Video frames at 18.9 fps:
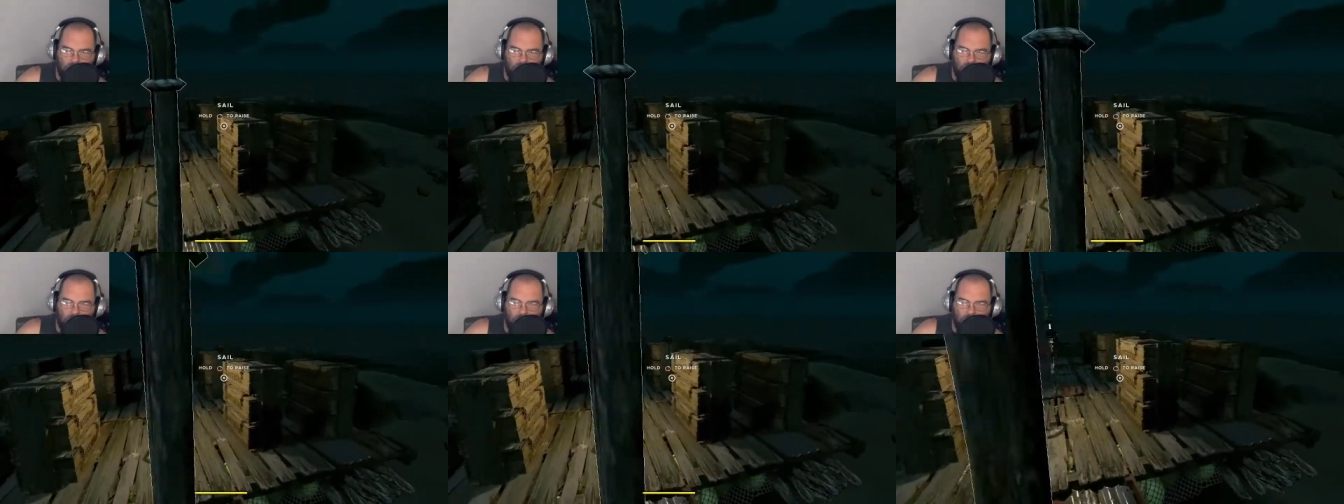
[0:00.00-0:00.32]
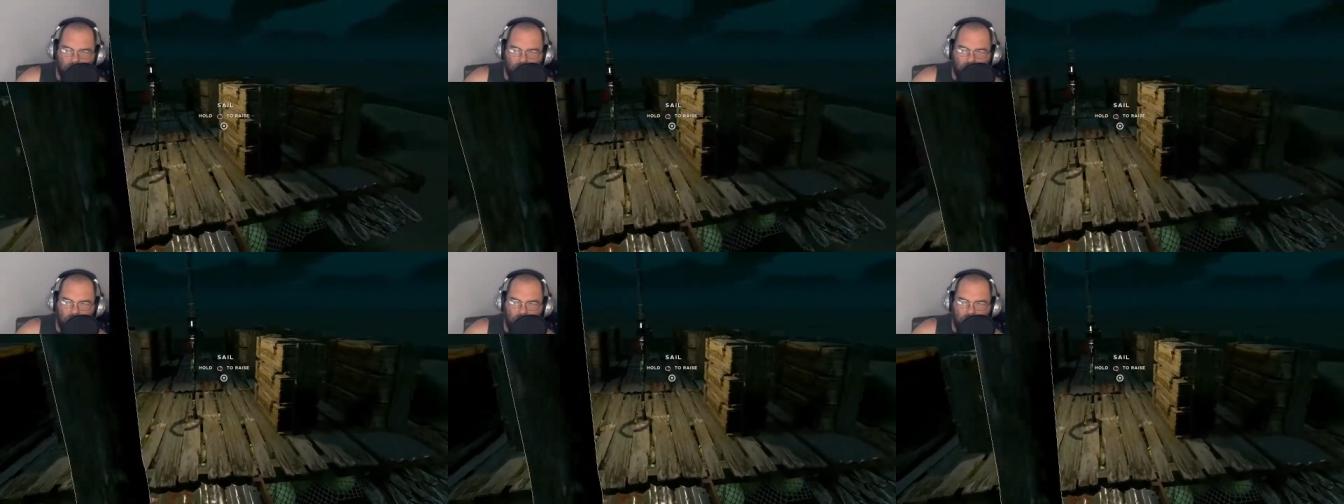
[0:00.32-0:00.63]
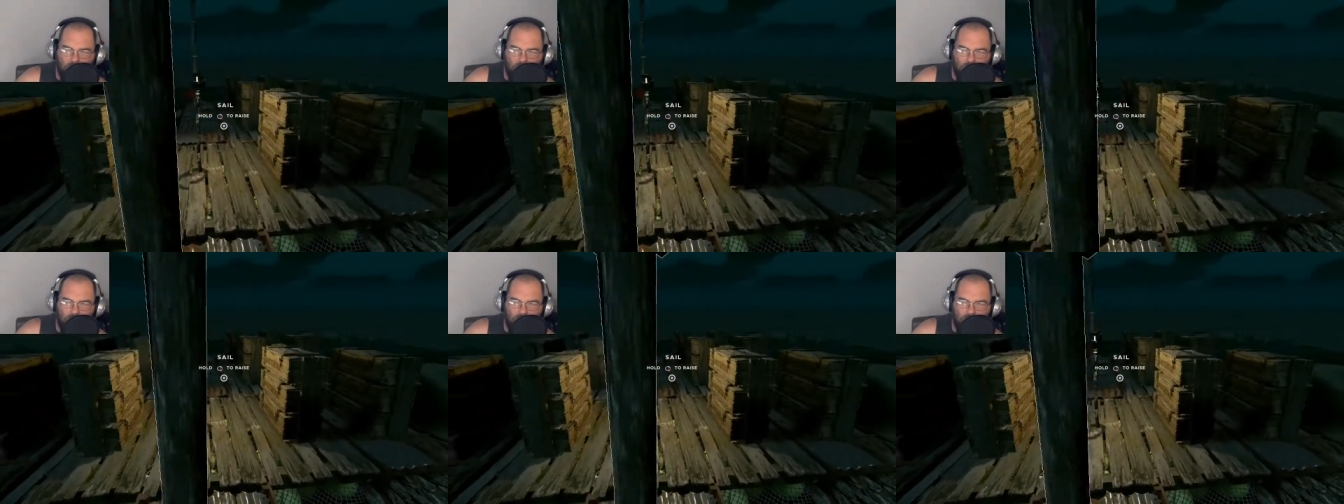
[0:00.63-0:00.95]
I'm
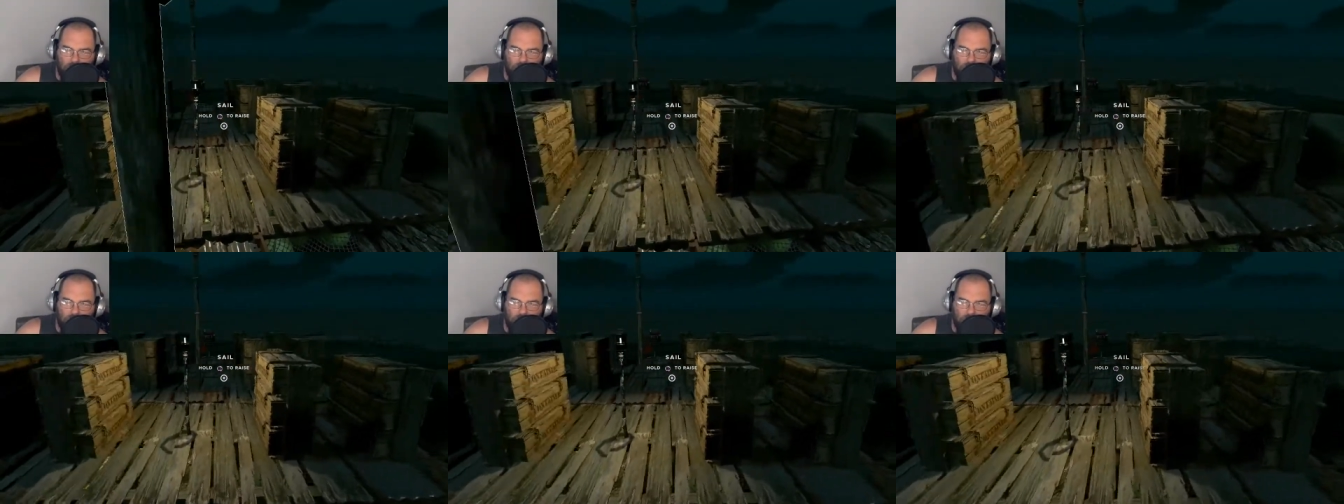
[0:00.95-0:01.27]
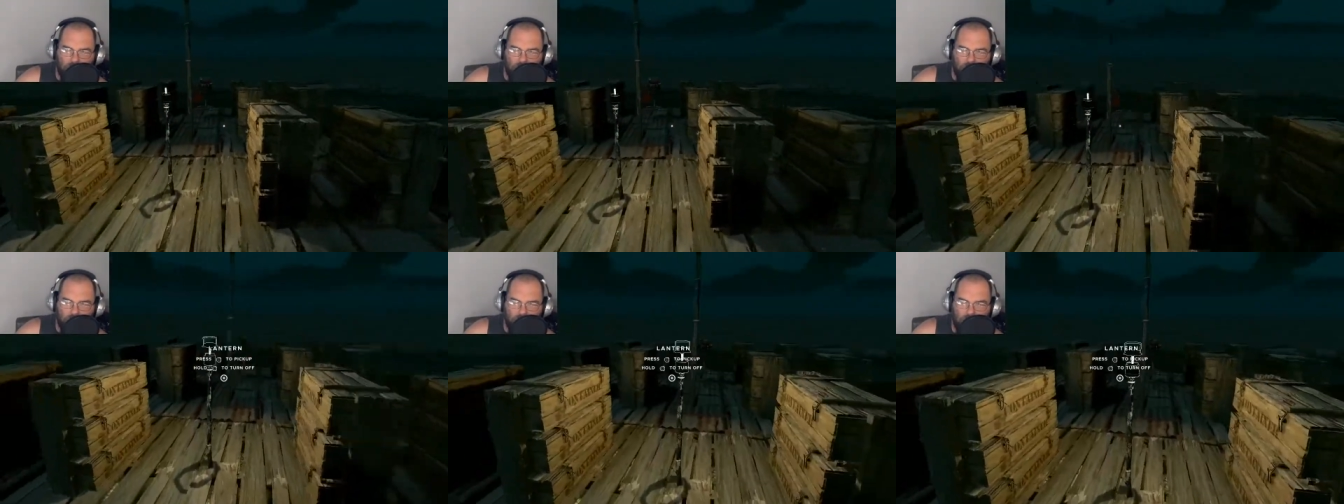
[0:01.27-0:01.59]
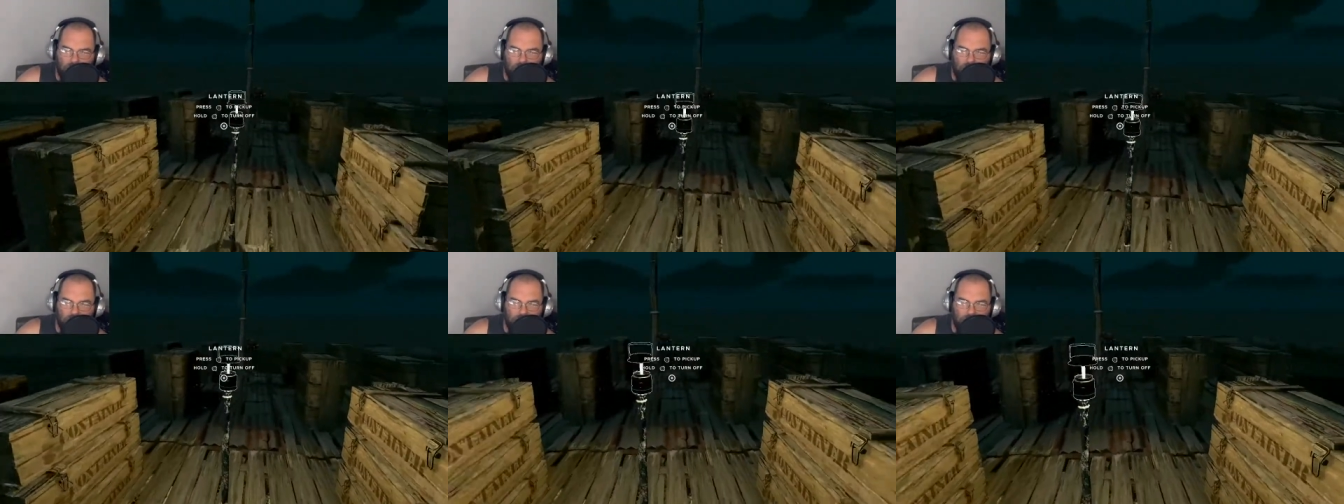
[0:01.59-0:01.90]
gonna get some
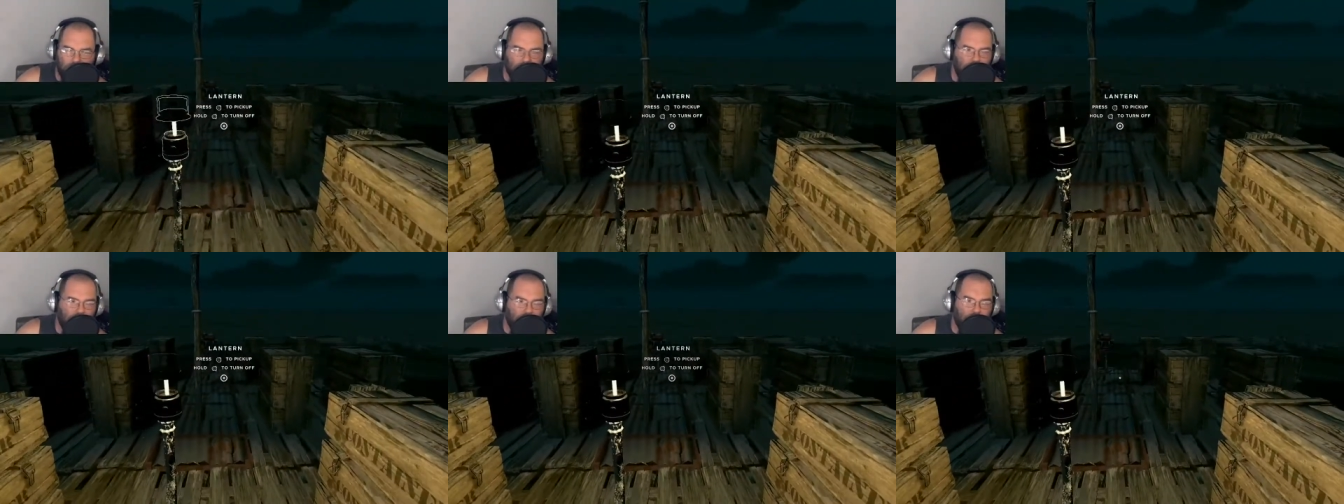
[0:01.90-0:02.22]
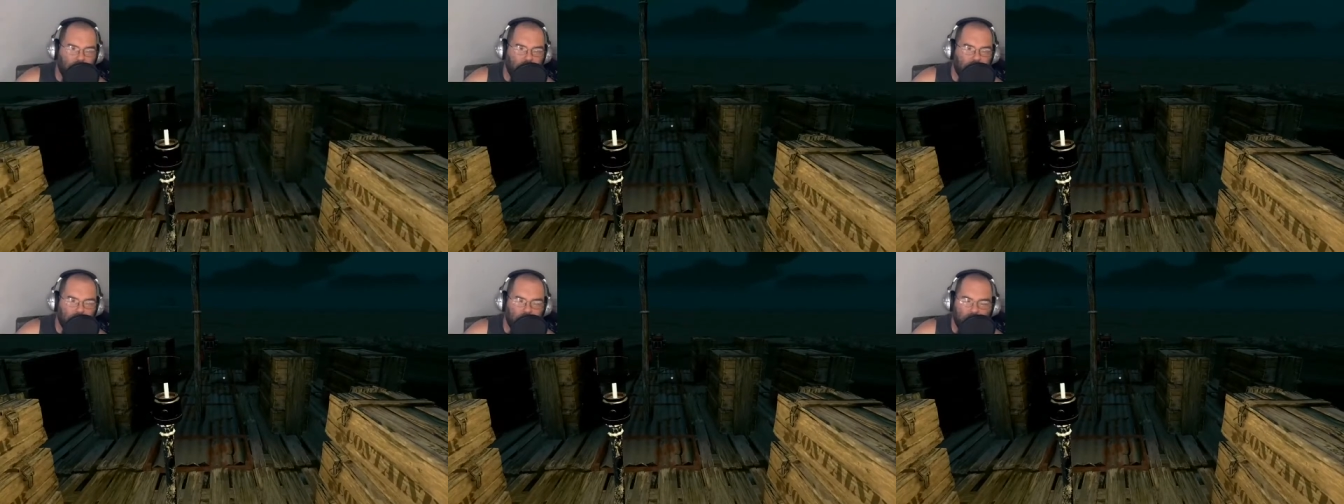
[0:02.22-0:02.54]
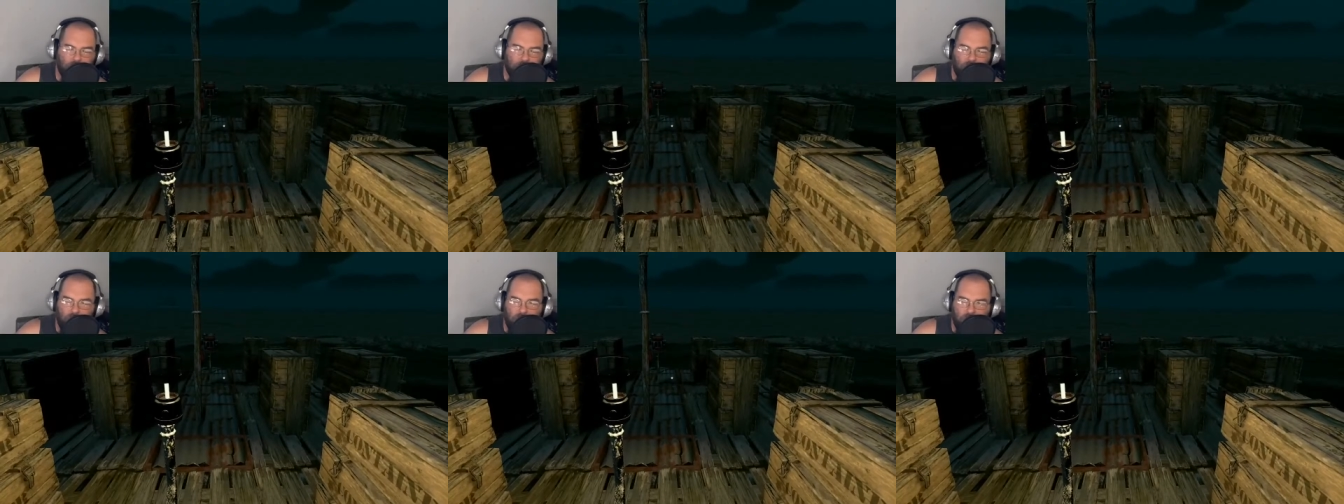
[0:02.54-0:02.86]
lashing or some...